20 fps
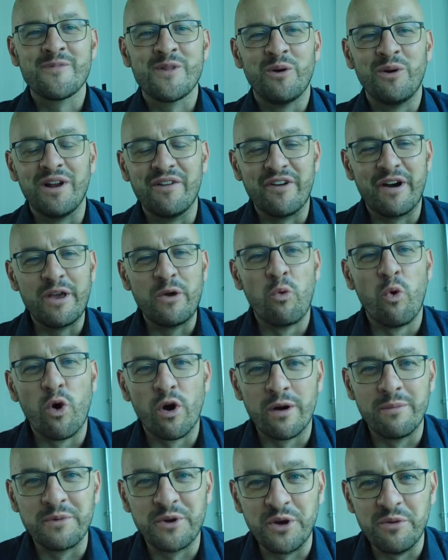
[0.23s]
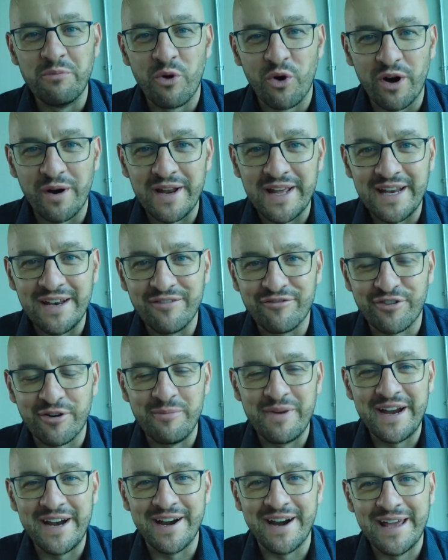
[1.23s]
Well, a very warm good morning
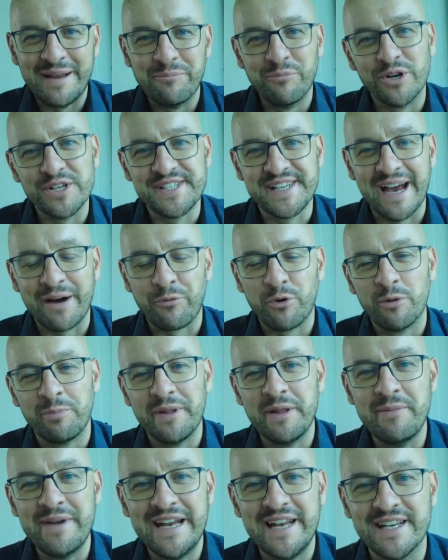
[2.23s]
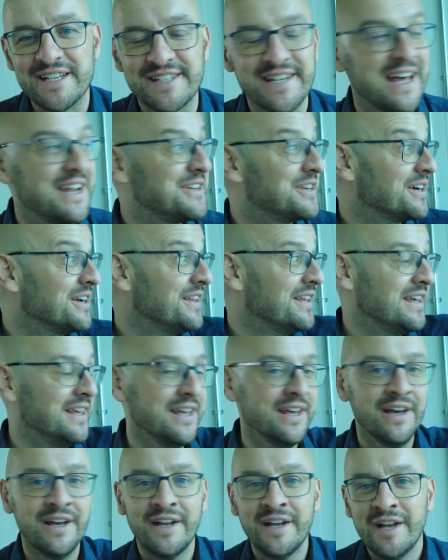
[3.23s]
from here in Muscat. We're up in the media centre.
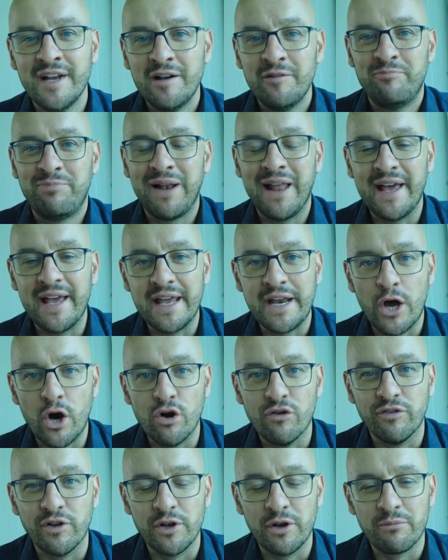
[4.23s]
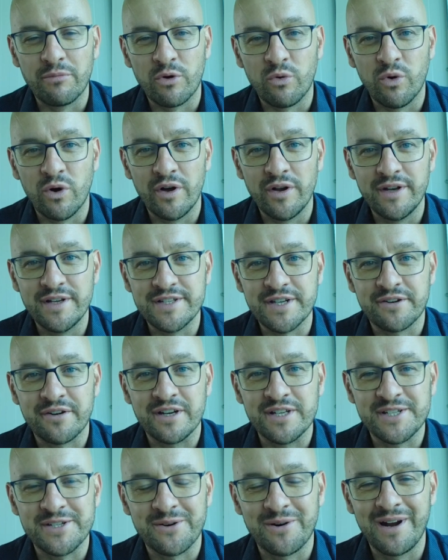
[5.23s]
The plain oval number 1 is
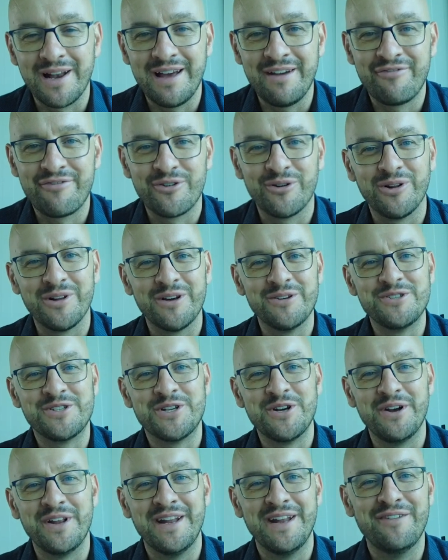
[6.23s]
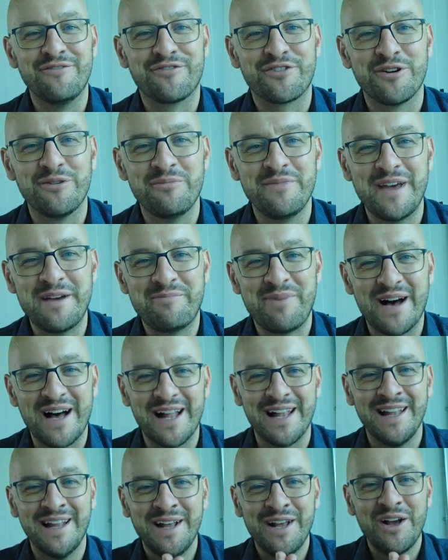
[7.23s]
across to our left for all those tuning in from
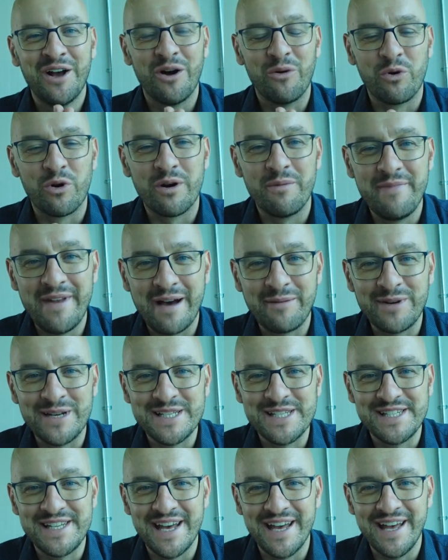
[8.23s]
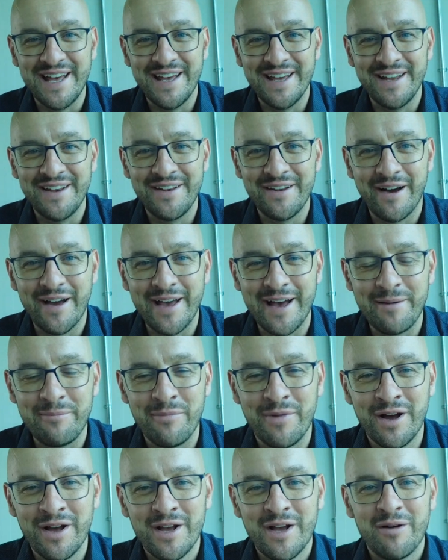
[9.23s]
Nepal. A warm namaste and
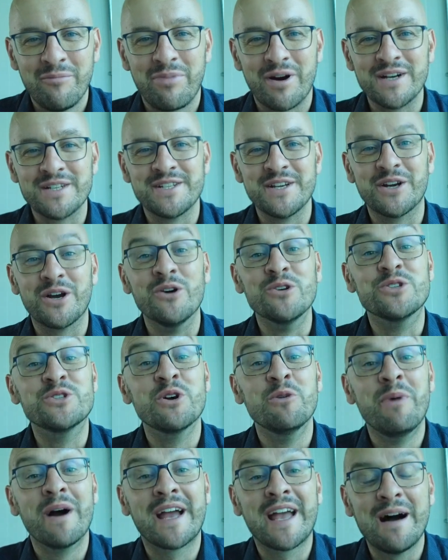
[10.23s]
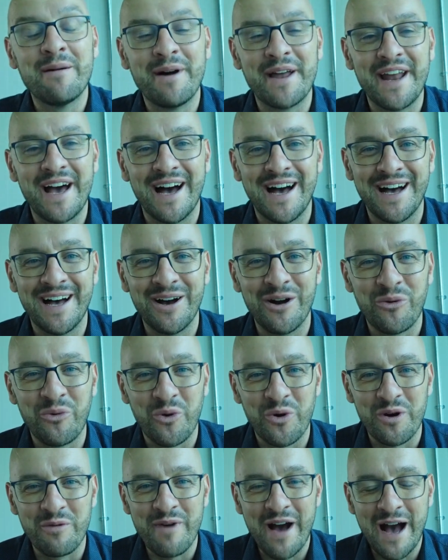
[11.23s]
Nayam Barsako Subhakamana. A
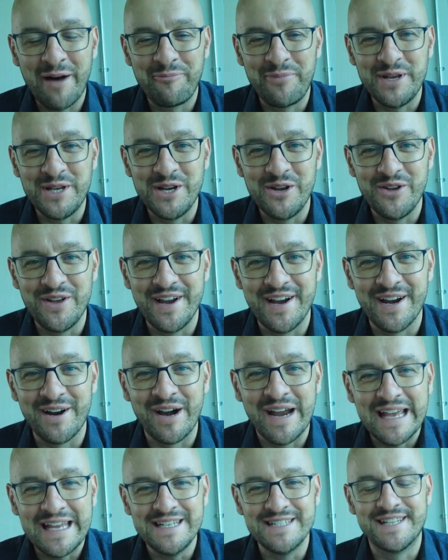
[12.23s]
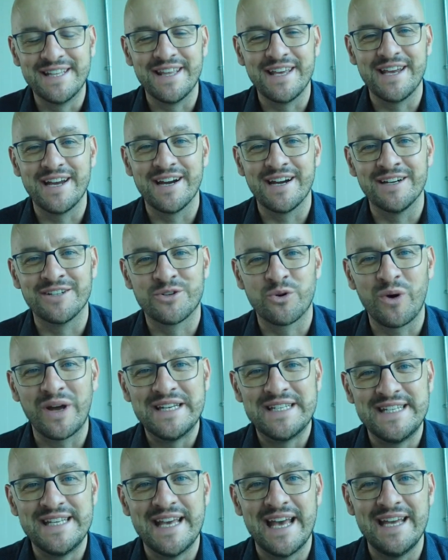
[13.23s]
warm happy new year into the year
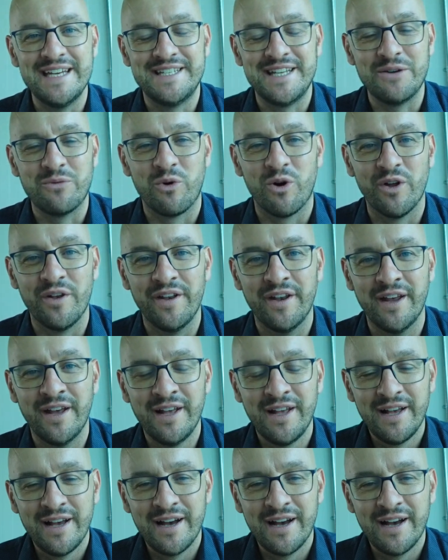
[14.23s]
2081.